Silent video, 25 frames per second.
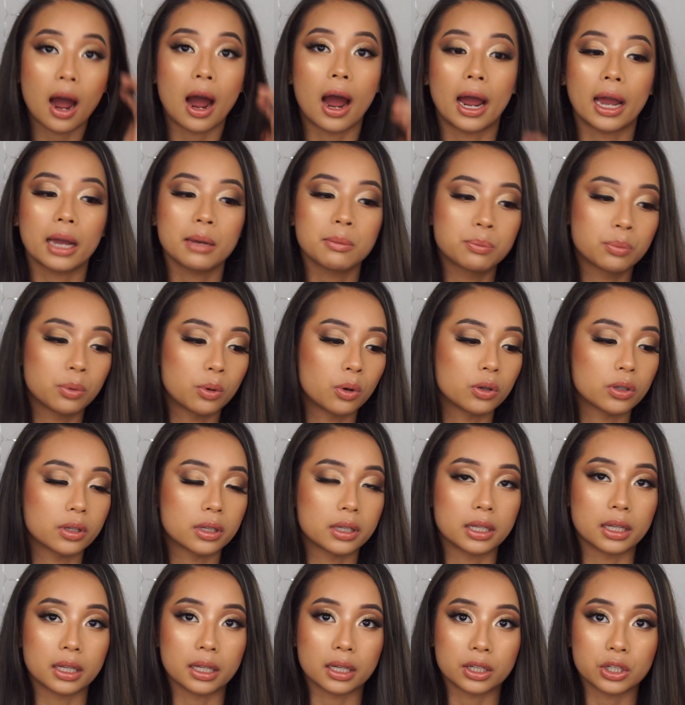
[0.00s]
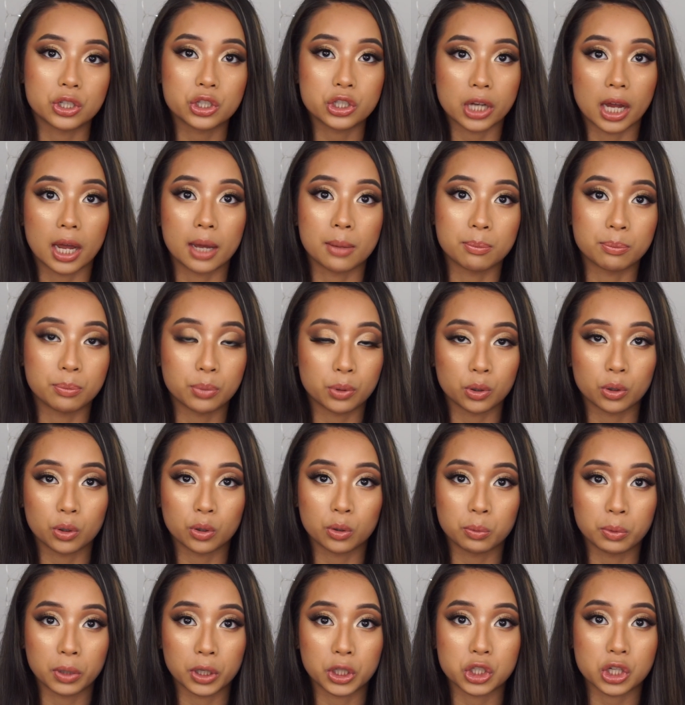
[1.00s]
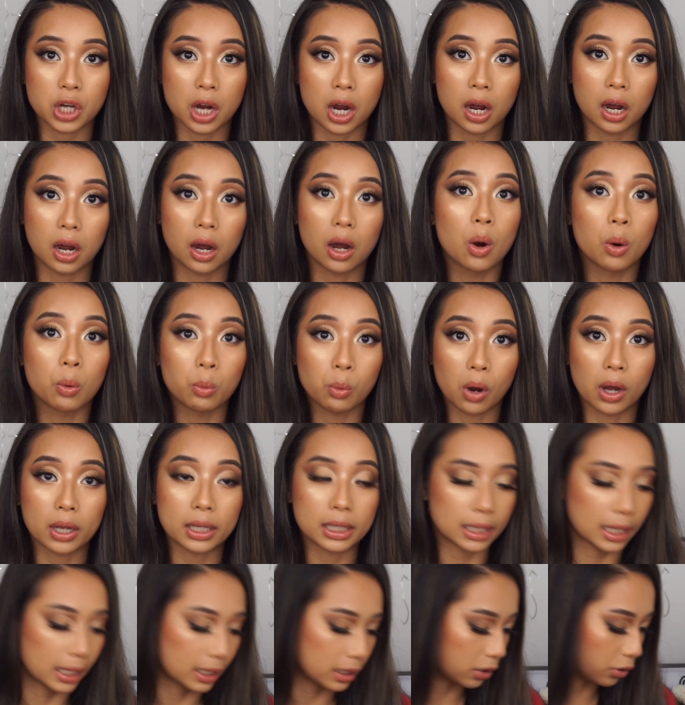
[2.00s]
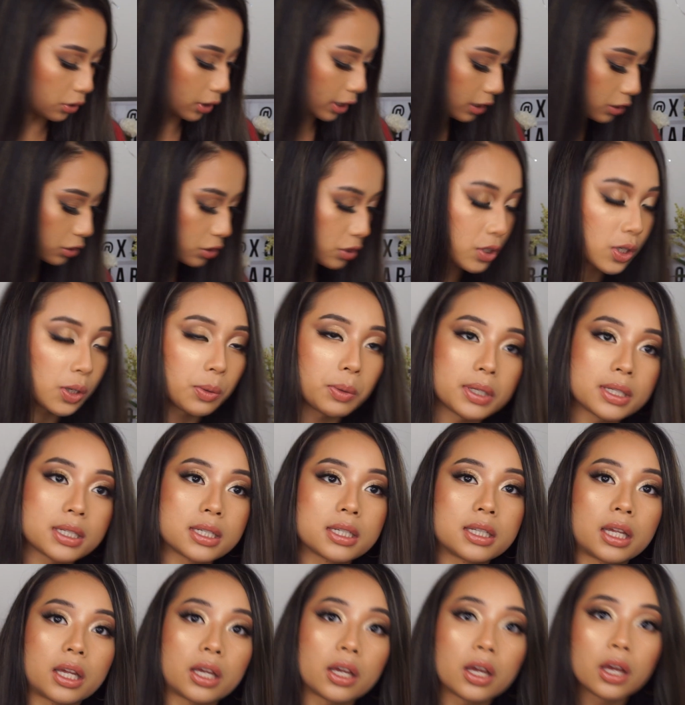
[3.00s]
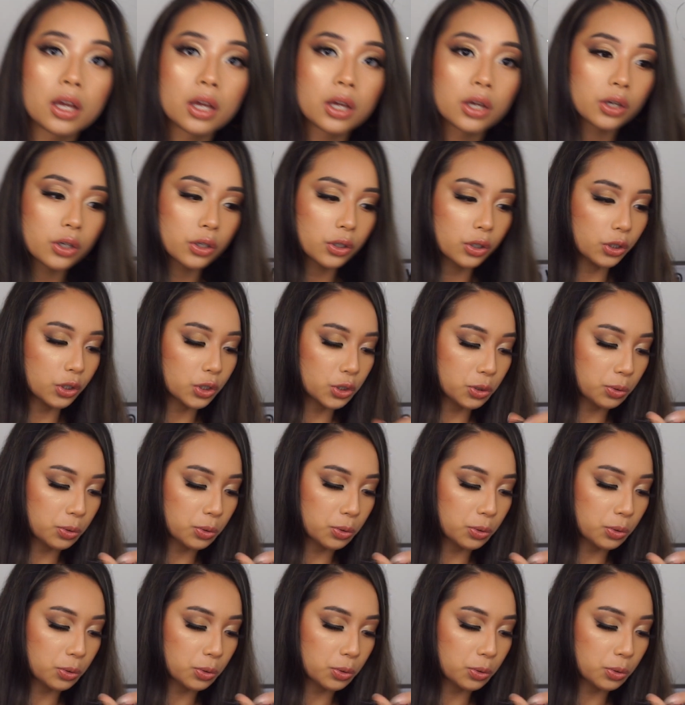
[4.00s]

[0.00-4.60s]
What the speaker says: I bought the shampoo, which are 1 litre each, so it's the huge